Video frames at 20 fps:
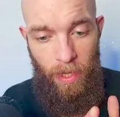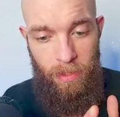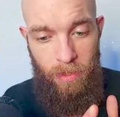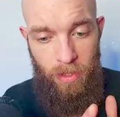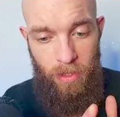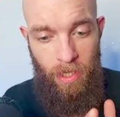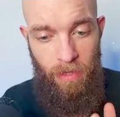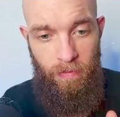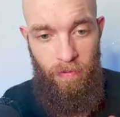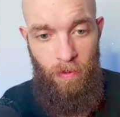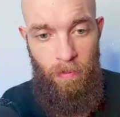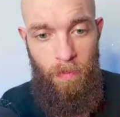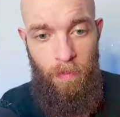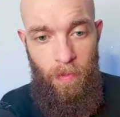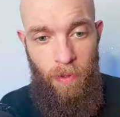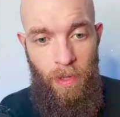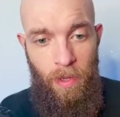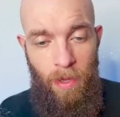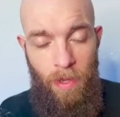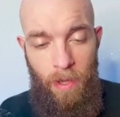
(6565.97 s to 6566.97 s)
give them
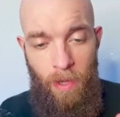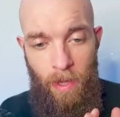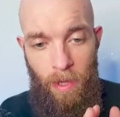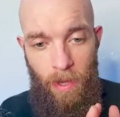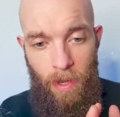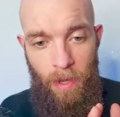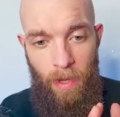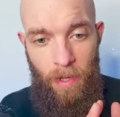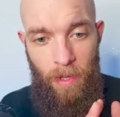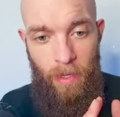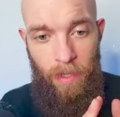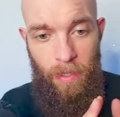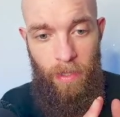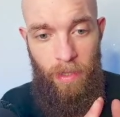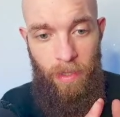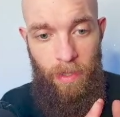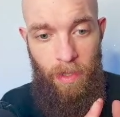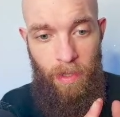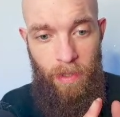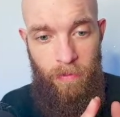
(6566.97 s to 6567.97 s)

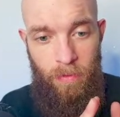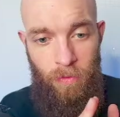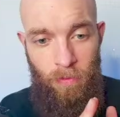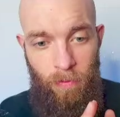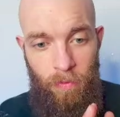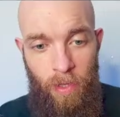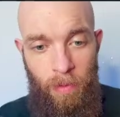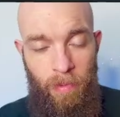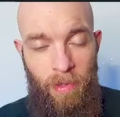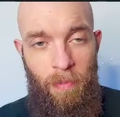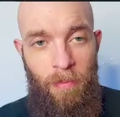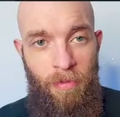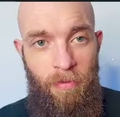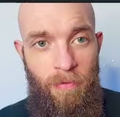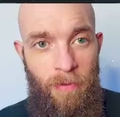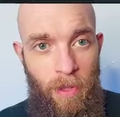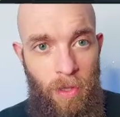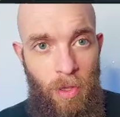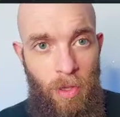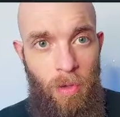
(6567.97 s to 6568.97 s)
a
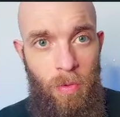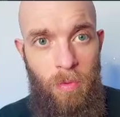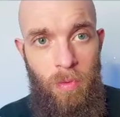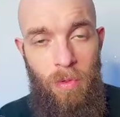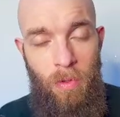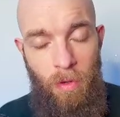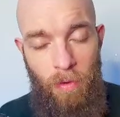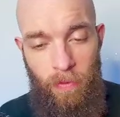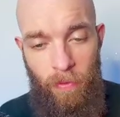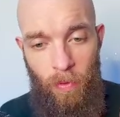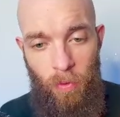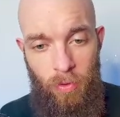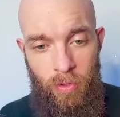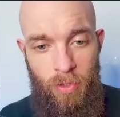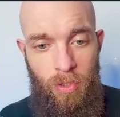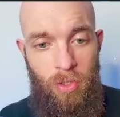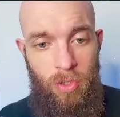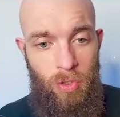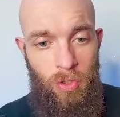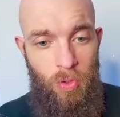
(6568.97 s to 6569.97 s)
follow, of course,
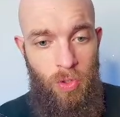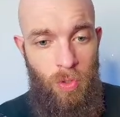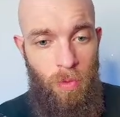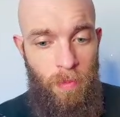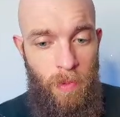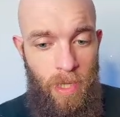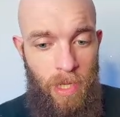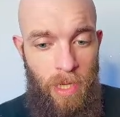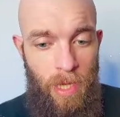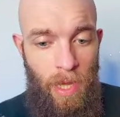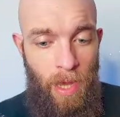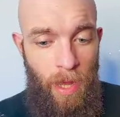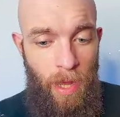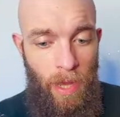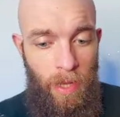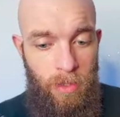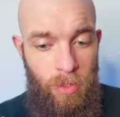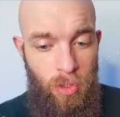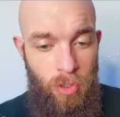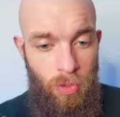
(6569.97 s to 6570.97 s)
on the social media,
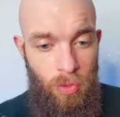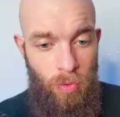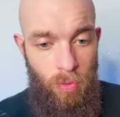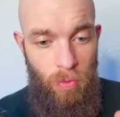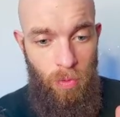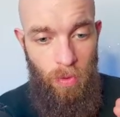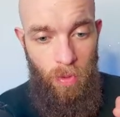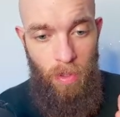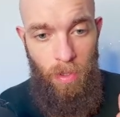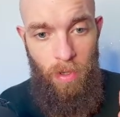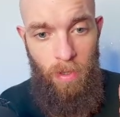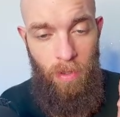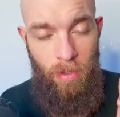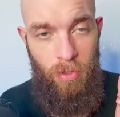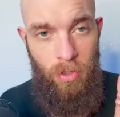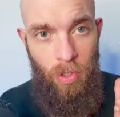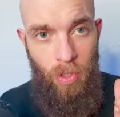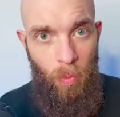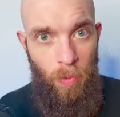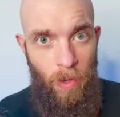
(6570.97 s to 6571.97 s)
and to
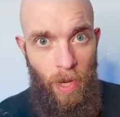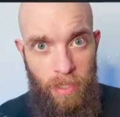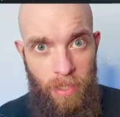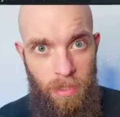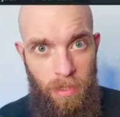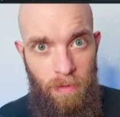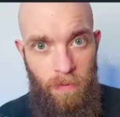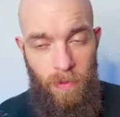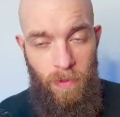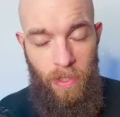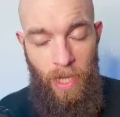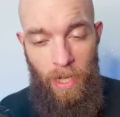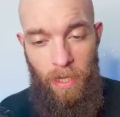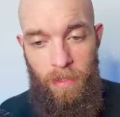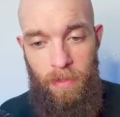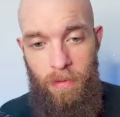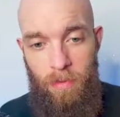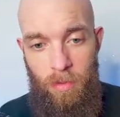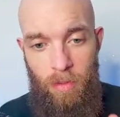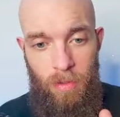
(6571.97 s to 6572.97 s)
donate if you
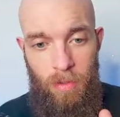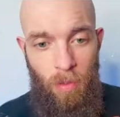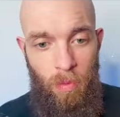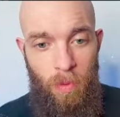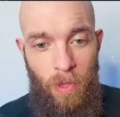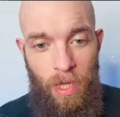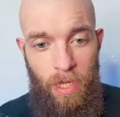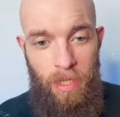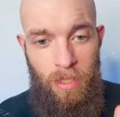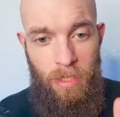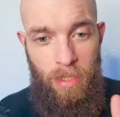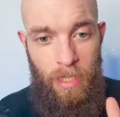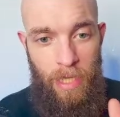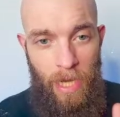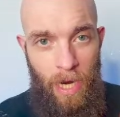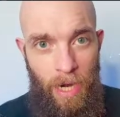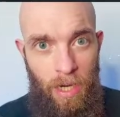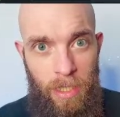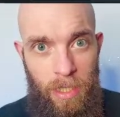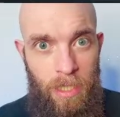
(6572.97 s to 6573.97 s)
can. To donate to the
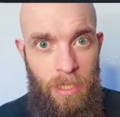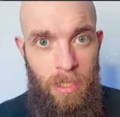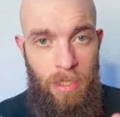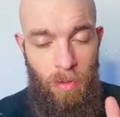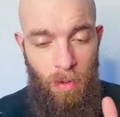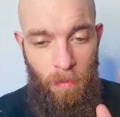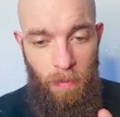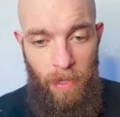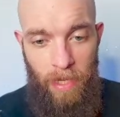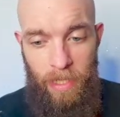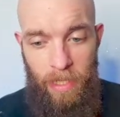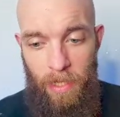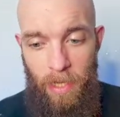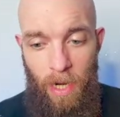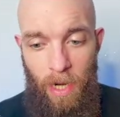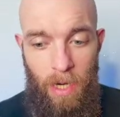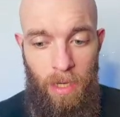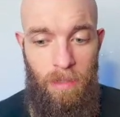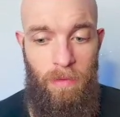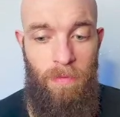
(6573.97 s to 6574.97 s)
artists who are making
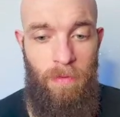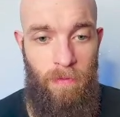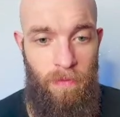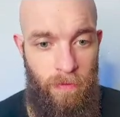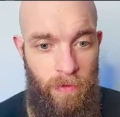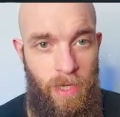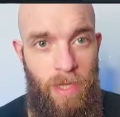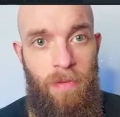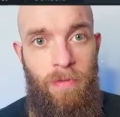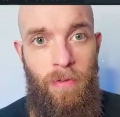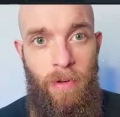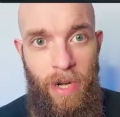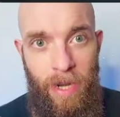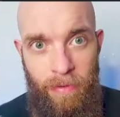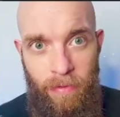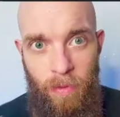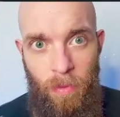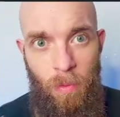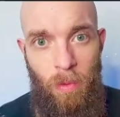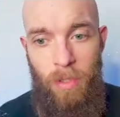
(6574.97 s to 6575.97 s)
art for free for
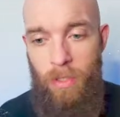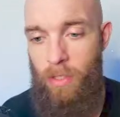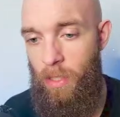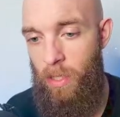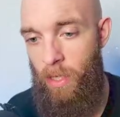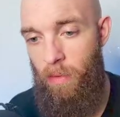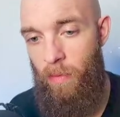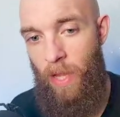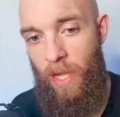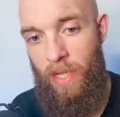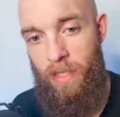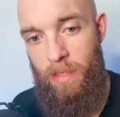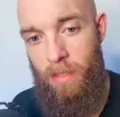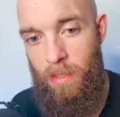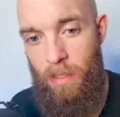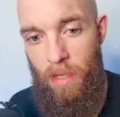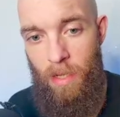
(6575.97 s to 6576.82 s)
everyone. You know, that's